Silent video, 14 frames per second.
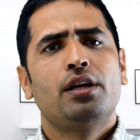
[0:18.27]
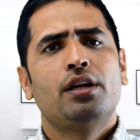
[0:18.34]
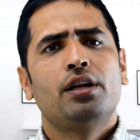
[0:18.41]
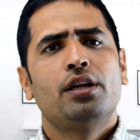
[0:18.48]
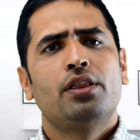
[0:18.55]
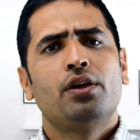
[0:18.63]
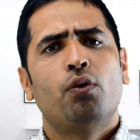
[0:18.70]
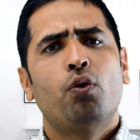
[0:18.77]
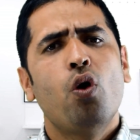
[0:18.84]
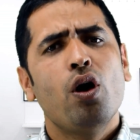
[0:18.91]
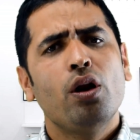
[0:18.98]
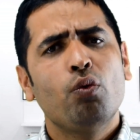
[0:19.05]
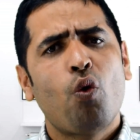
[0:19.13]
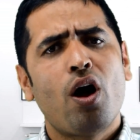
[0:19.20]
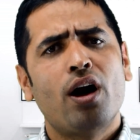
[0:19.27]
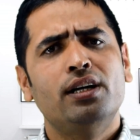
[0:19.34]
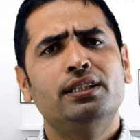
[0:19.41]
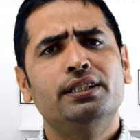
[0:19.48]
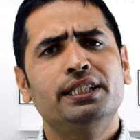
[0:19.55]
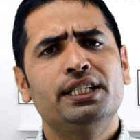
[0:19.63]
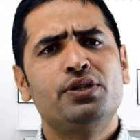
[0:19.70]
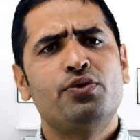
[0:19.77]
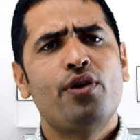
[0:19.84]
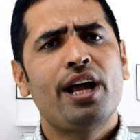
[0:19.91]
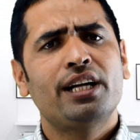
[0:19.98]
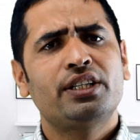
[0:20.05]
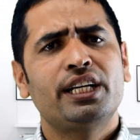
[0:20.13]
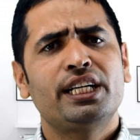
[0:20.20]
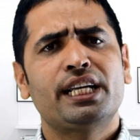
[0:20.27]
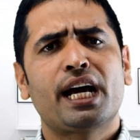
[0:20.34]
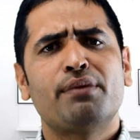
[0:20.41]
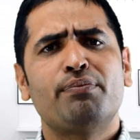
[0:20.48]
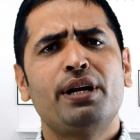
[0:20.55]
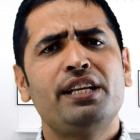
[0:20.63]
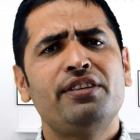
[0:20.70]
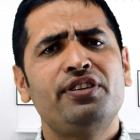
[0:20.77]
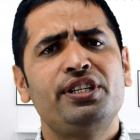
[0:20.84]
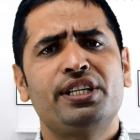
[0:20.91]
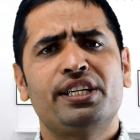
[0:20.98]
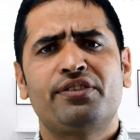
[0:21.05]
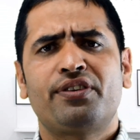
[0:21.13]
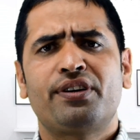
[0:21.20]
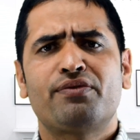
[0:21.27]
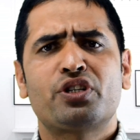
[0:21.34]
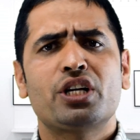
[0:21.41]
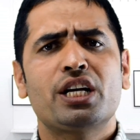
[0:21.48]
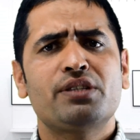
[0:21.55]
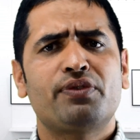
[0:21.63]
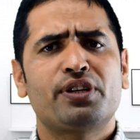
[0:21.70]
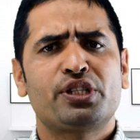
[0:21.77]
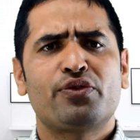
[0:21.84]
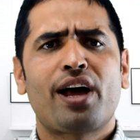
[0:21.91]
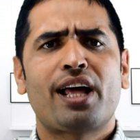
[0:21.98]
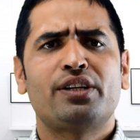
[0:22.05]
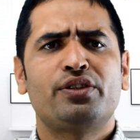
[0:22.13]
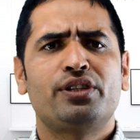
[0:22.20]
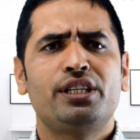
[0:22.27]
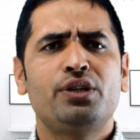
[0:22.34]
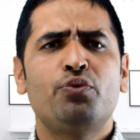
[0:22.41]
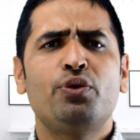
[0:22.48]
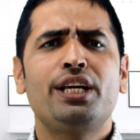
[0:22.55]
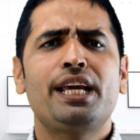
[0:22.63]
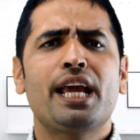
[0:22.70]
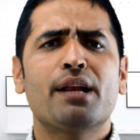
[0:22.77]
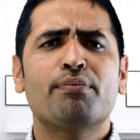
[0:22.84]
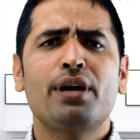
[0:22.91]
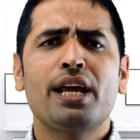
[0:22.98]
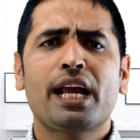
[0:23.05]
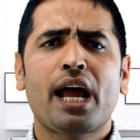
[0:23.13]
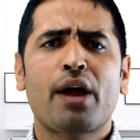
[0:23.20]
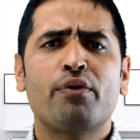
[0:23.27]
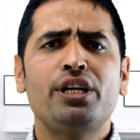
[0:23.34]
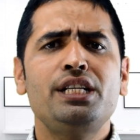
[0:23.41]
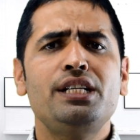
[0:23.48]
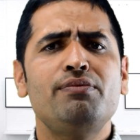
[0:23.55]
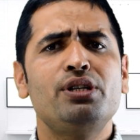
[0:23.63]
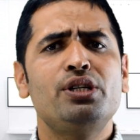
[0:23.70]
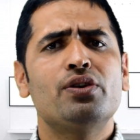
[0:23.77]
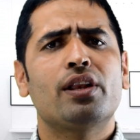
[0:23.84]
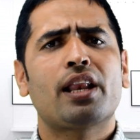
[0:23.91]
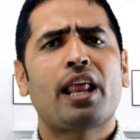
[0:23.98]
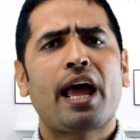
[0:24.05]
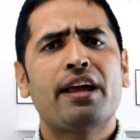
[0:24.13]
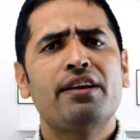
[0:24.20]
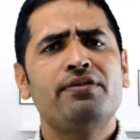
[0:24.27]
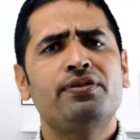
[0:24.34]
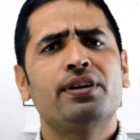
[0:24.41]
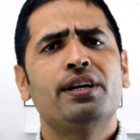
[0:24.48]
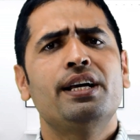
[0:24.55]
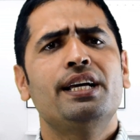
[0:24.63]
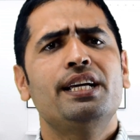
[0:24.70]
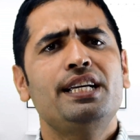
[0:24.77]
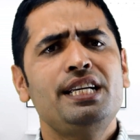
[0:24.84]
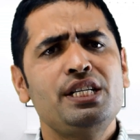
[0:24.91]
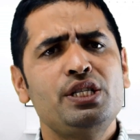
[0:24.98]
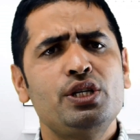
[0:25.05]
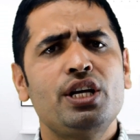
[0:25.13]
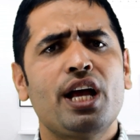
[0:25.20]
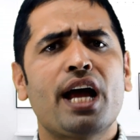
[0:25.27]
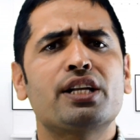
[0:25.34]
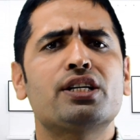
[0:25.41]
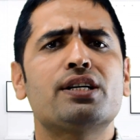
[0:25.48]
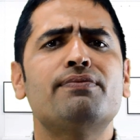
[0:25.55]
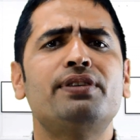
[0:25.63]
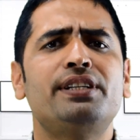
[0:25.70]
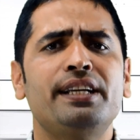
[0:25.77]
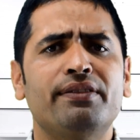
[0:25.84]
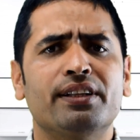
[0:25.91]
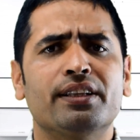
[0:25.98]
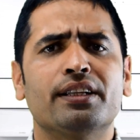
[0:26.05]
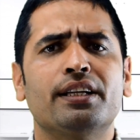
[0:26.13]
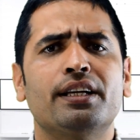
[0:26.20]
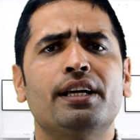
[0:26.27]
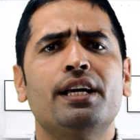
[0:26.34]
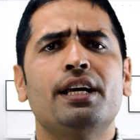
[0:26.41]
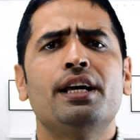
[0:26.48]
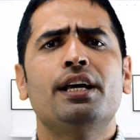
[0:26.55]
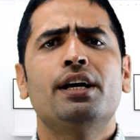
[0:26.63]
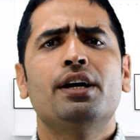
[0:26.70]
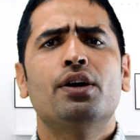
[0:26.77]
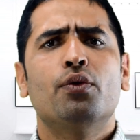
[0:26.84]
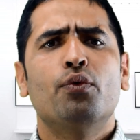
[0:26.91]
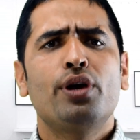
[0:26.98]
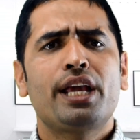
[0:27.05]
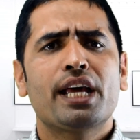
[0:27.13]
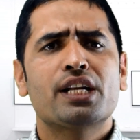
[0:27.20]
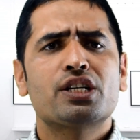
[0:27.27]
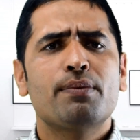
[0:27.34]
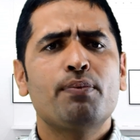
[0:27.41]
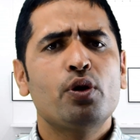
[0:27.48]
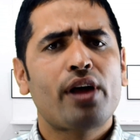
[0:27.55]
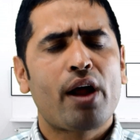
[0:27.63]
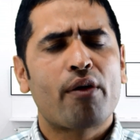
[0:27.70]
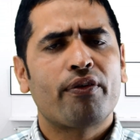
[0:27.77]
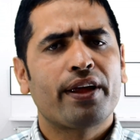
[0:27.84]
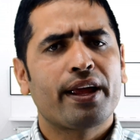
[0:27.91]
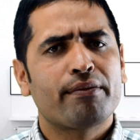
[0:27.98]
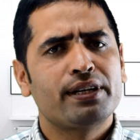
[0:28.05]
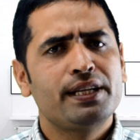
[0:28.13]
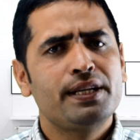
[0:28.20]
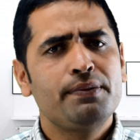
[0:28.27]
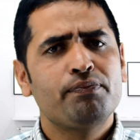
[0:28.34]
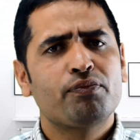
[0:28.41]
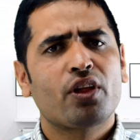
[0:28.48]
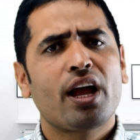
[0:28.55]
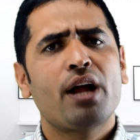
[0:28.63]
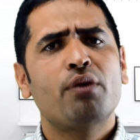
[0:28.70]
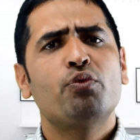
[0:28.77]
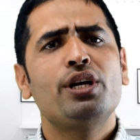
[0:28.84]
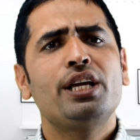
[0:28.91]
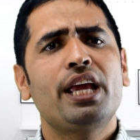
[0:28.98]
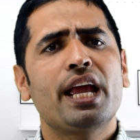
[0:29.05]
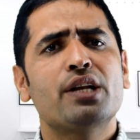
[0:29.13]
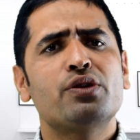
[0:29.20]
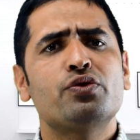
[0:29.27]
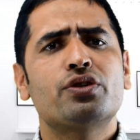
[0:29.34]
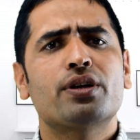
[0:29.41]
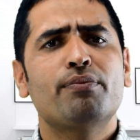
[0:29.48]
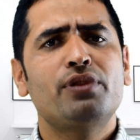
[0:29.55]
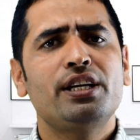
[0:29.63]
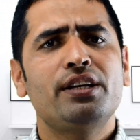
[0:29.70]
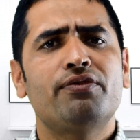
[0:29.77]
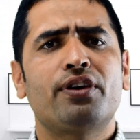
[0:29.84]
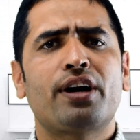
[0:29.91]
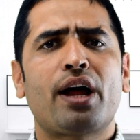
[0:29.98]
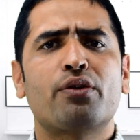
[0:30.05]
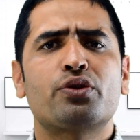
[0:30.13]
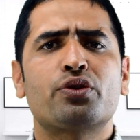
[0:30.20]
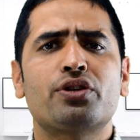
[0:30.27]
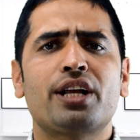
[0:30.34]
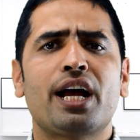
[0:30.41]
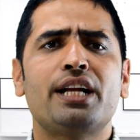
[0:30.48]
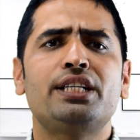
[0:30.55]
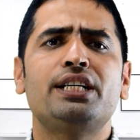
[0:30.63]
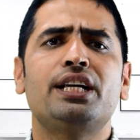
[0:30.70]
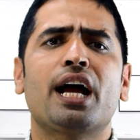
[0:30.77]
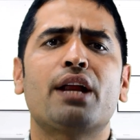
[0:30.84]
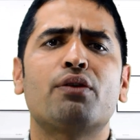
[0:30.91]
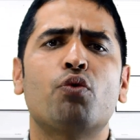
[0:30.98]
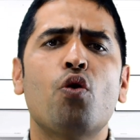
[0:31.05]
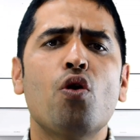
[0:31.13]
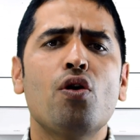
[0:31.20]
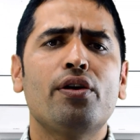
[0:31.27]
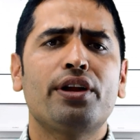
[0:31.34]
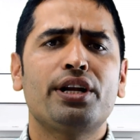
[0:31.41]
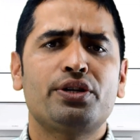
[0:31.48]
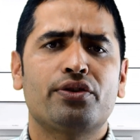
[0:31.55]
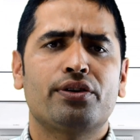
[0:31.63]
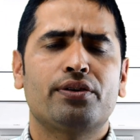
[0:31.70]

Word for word: The whole world is directed and benefited from such personality. We can make our individual life easy and comfortable. We can support our family and we can do something for our society and whole nation.